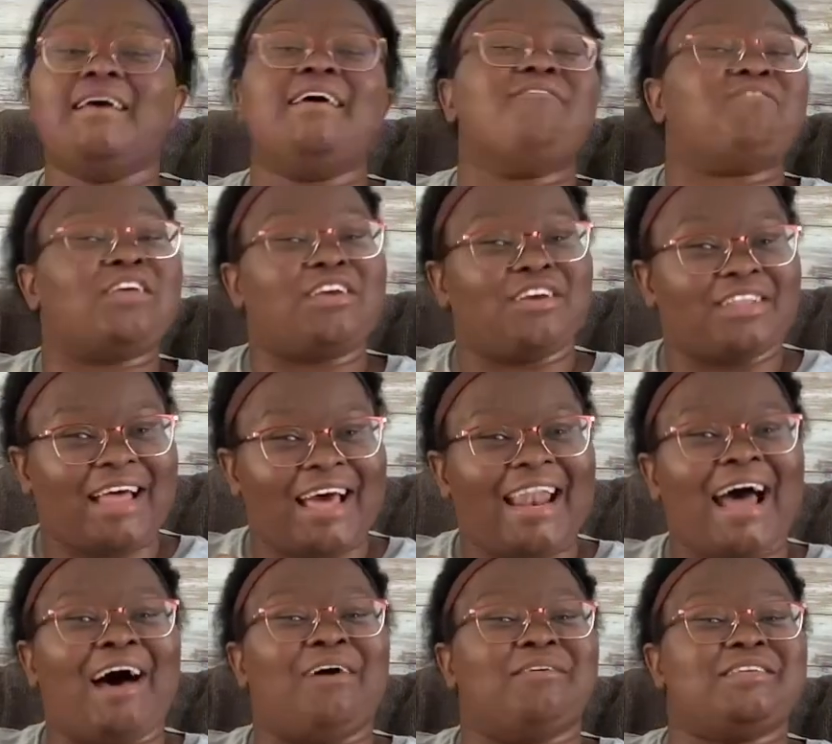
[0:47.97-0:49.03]
figure that
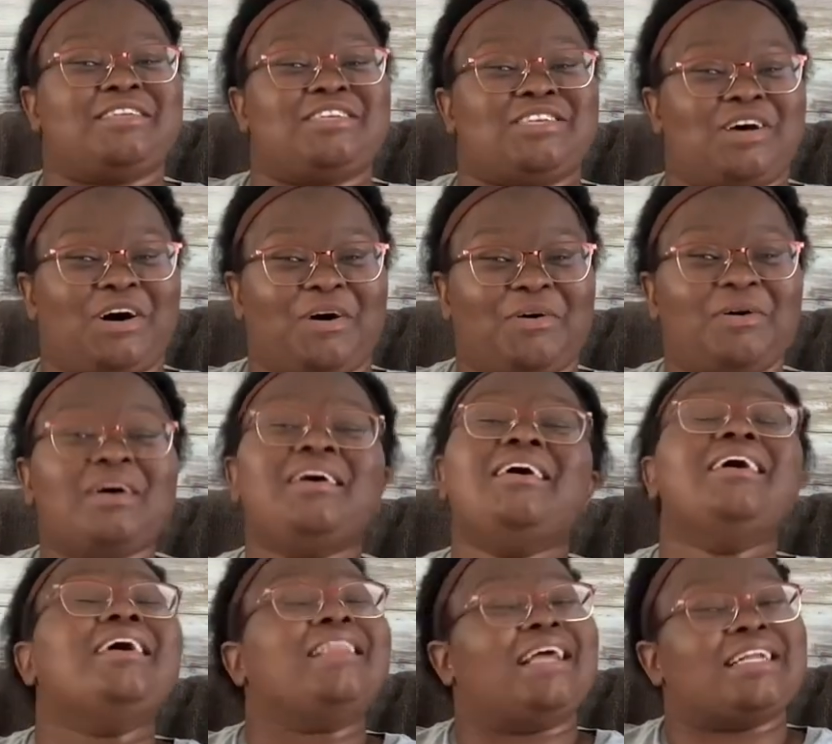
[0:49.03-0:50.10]
out. So
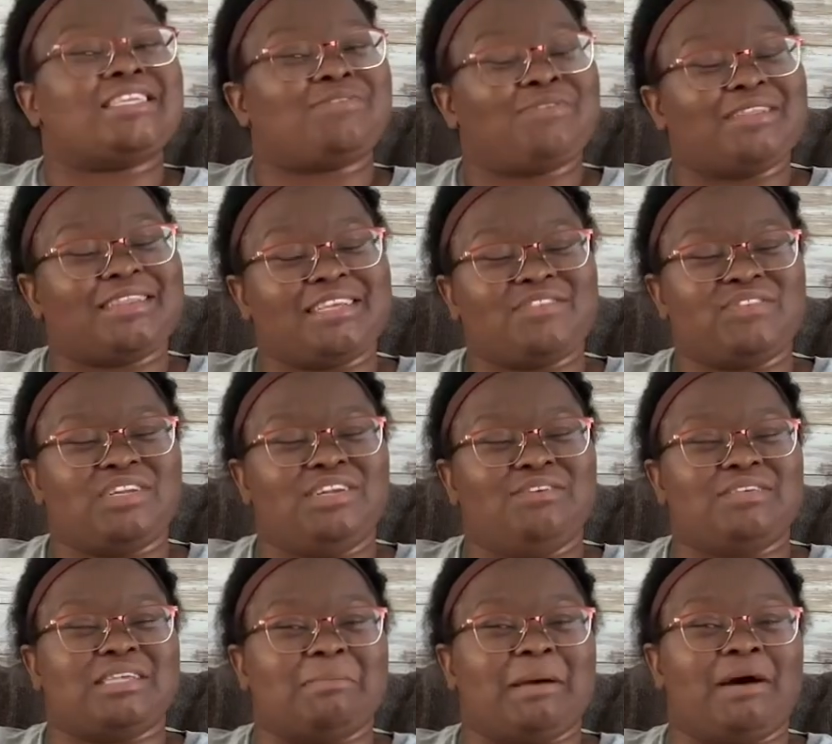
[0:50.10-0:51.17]
that's what this video
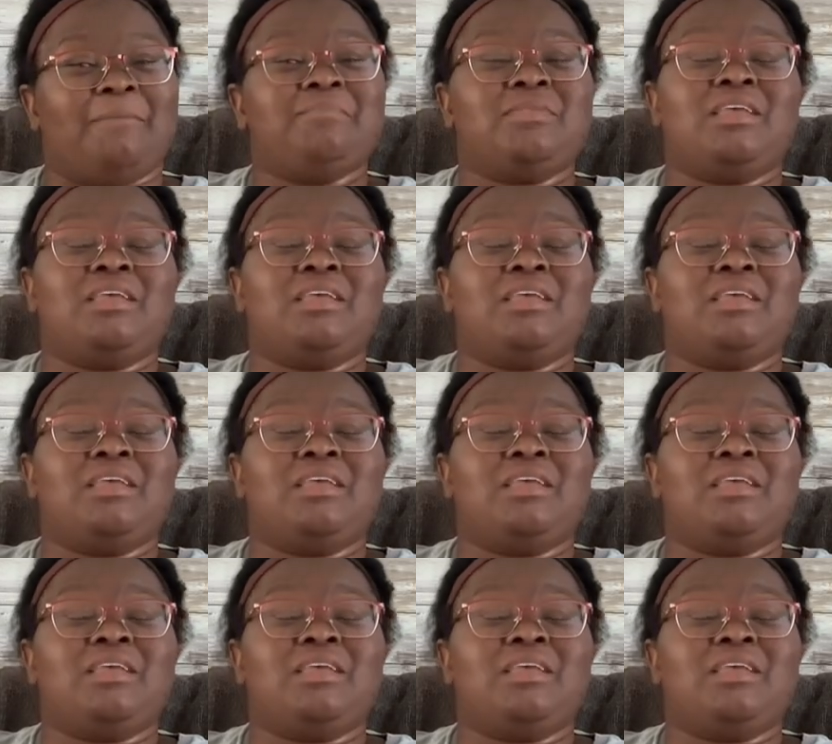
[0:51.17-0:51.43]
is about.